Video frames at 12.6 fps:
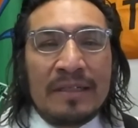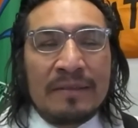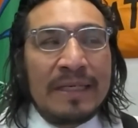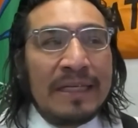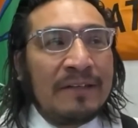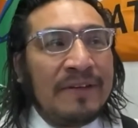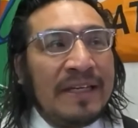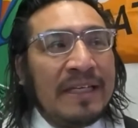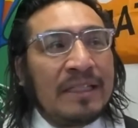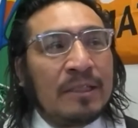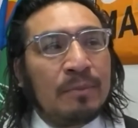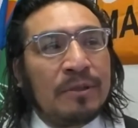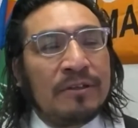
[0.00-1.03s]
Elevating
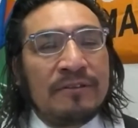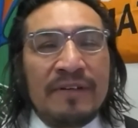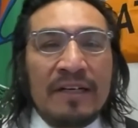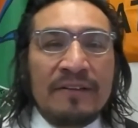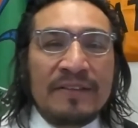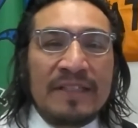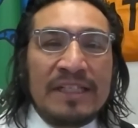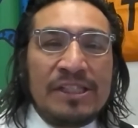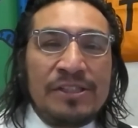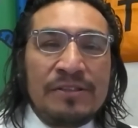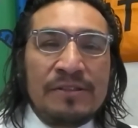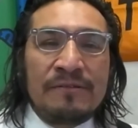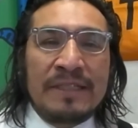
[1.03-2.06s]
the profile of the
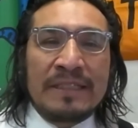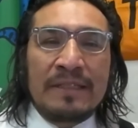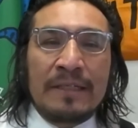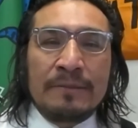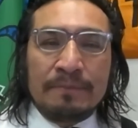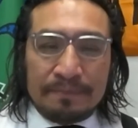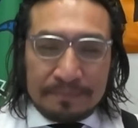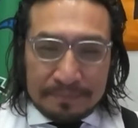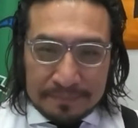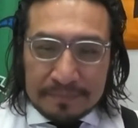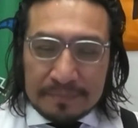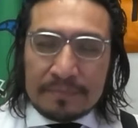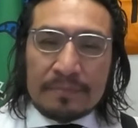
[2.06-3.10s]
issue, whatnot.
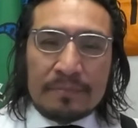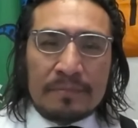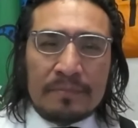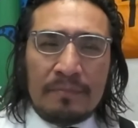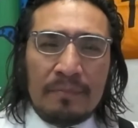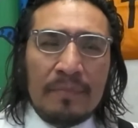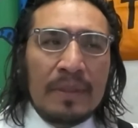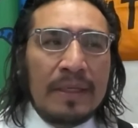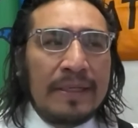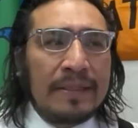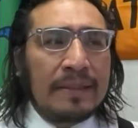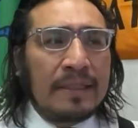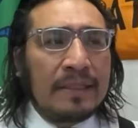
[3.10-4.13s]

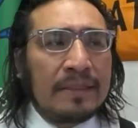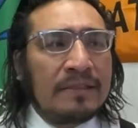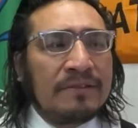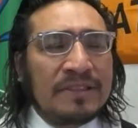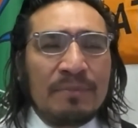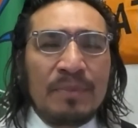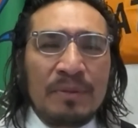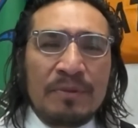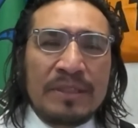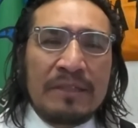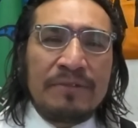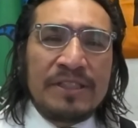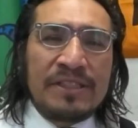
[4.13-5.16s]
And there were some people
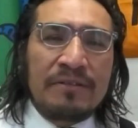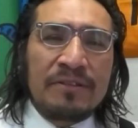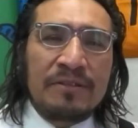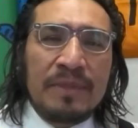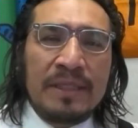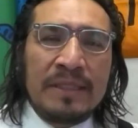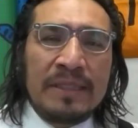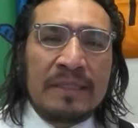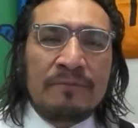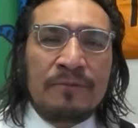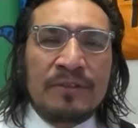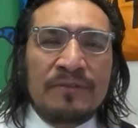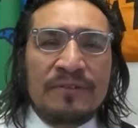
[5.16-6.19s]
that reached out to me that
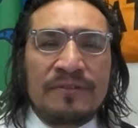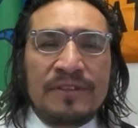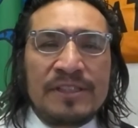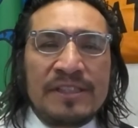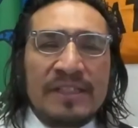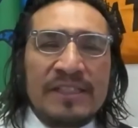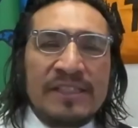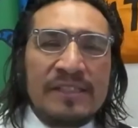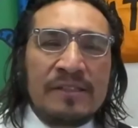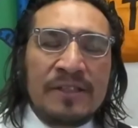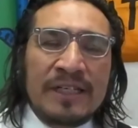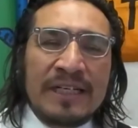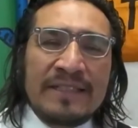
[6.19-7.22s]
work for First Nation
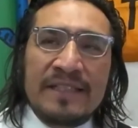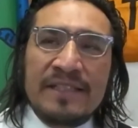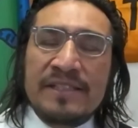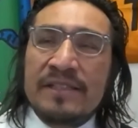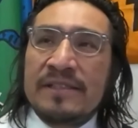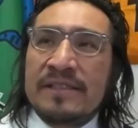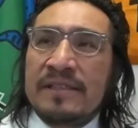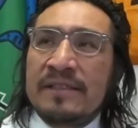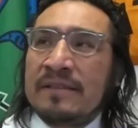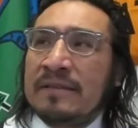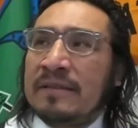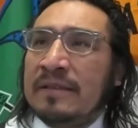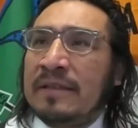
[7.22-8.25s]
organizations and
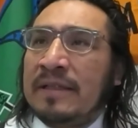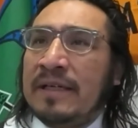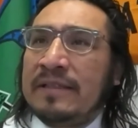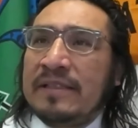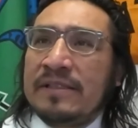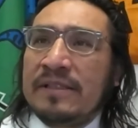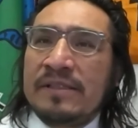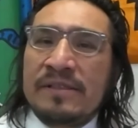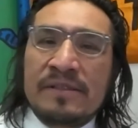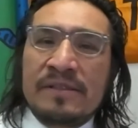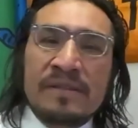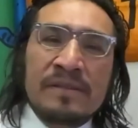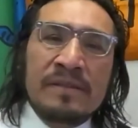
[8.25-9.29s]

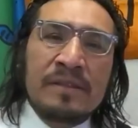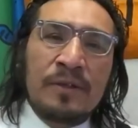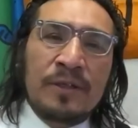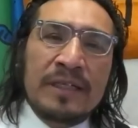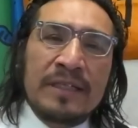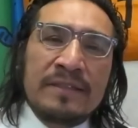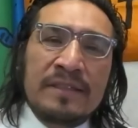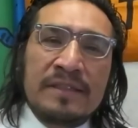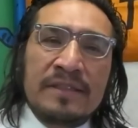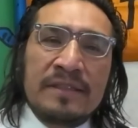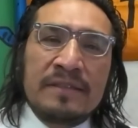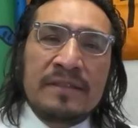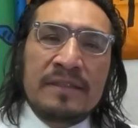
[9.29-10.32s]
Indigenous
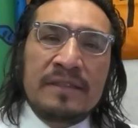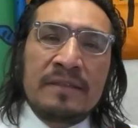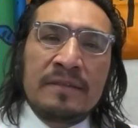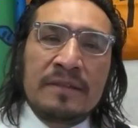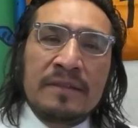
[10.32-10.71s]
organizations, and